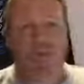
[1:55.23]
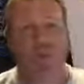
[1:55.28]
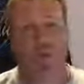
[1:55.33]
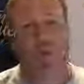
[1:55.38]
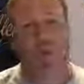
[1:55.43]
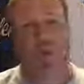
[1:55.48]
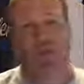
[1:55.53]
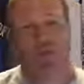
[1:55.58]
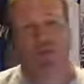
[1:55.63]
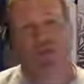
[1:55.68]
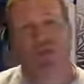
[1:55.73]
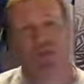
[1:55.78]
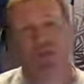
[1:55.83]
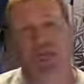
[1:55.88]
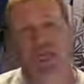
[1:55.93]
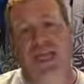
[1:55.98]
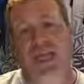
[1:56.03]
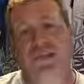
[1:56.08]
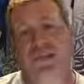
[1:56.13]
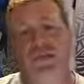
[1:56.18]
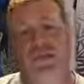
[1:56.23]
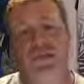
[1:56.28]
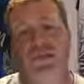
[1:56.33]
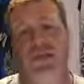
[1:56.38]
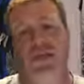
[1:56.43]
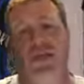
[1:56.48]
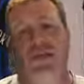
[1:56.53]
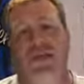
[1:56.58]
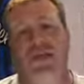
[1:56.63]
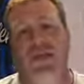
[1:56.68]
works that we have
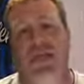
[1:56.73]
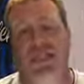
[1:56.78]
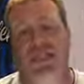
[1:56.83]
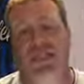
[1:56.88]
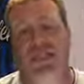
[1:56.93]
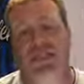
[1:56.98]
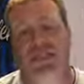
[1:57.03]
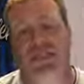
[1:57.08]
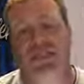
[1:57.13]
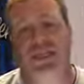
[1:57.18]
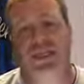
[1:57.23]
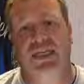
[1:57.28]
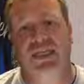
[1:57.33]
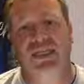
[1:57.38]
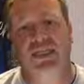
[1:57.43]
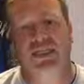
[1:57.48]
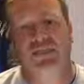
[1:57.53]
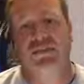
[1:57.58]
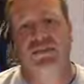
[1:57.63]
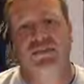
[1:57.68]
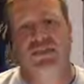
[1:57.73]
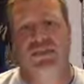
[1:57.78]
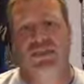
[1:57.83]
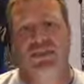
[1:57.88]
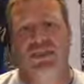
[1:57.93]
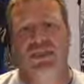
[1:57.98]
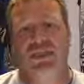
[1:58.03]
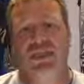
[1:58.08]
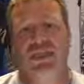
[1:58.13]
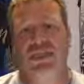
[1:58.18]
online,
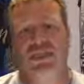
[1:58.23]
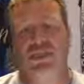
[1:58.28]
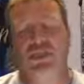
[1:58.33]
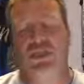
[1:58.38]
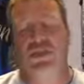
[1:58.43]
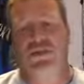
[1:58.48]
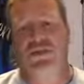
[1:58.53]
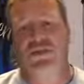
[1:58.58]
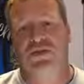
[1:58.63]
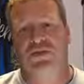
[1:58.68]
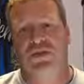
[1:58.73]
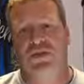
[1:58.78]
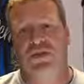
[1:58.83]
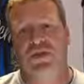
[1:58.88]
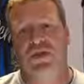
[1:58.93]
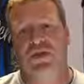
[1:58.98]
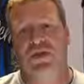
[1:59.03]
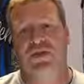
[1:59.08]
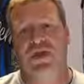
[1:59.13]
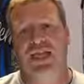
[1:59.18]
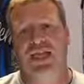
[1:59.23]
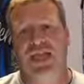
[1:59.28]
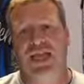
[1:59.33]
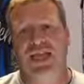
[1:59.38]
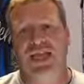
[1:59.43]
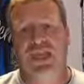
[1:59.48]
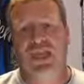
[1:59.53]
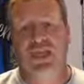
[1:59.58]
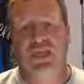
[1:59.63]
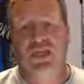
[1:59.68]
we said to you before that we
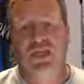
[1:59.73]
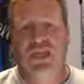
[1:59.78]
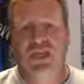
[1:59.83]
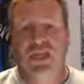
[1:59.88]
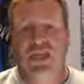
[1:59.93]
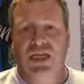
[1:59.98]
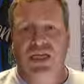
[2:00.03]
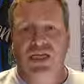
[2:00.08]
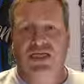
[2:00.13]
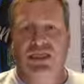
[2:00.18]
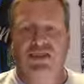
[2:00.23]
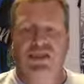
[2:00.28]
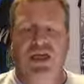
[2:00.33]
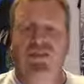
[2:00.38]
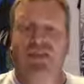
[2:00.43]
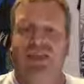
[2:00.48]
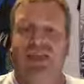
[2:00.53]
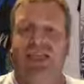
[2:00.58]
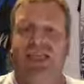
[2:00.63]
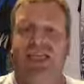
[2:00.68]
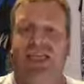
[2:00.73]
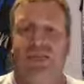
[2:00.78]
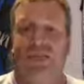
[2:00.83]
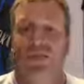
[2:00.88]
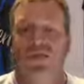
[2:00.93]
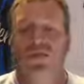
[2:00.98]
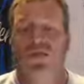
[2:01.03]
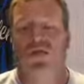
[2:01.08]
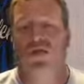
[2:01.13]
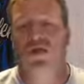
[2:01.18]
had some other gear that
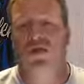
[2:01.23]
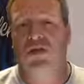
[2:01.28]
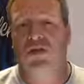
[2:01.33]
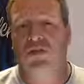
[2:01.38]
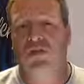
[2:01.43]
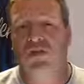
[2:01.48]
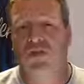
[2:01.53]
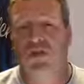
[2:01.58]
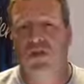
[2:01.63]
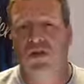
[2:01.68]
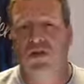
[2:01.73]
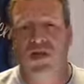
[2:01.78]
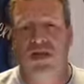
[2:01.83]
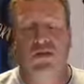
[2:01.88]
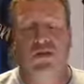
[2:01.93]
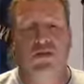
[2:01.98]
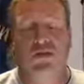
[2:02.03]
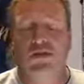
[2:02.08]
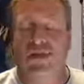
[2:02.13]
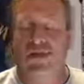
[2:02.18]
we'd brought online, the